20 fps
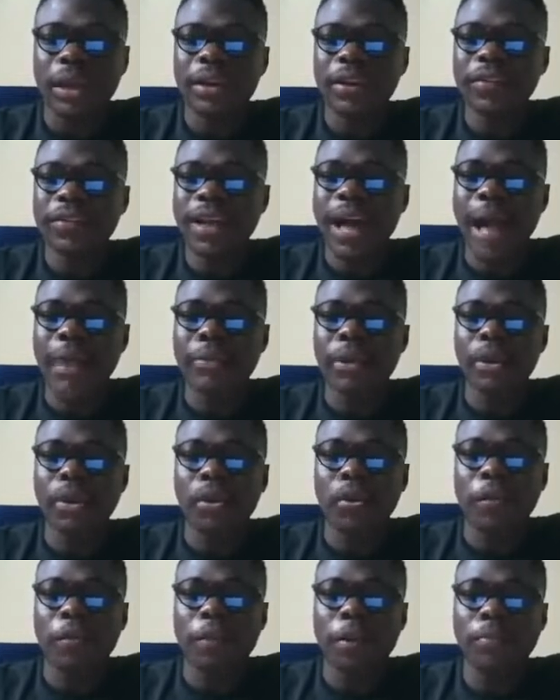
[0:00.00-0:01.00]
They scammed a
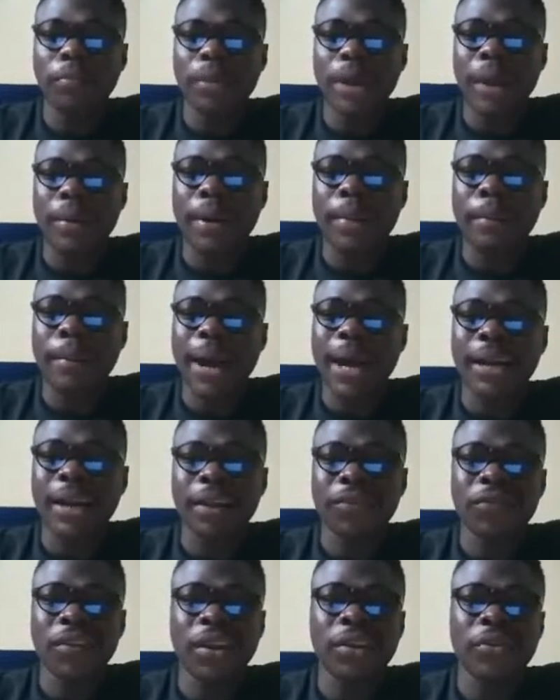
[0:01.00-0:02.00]
lot of people that were buying
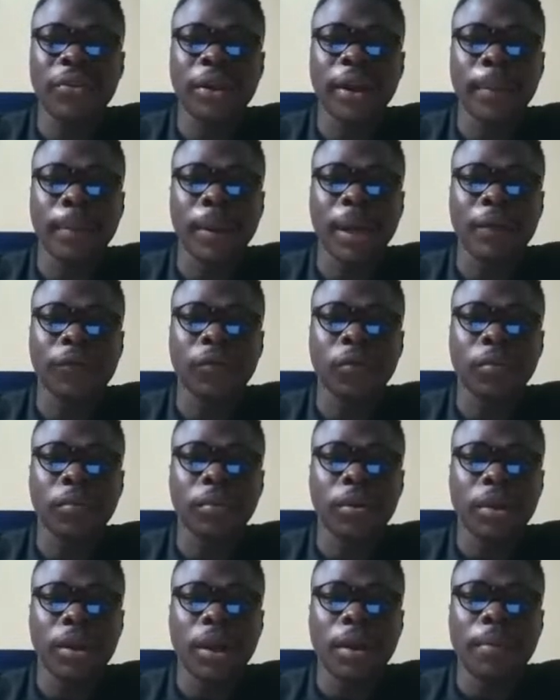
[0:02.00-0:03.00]
and selling on their platform.